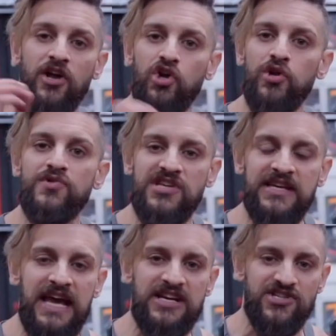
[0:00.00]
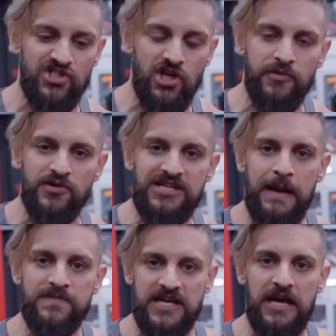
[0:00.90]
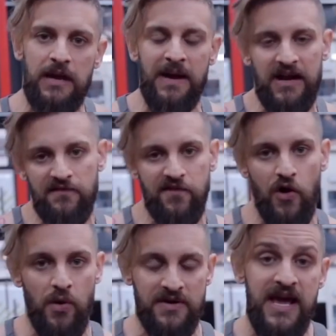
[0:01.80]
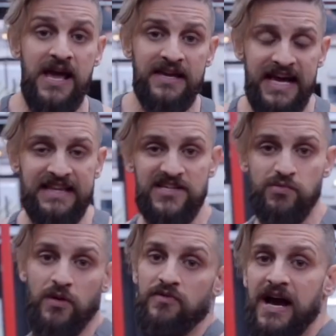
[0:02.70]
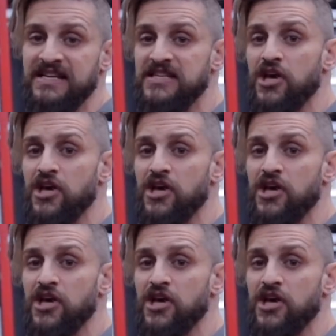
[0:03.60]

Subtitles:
and our glutes engaged to stop those hips kicking back and forward. Get this one right,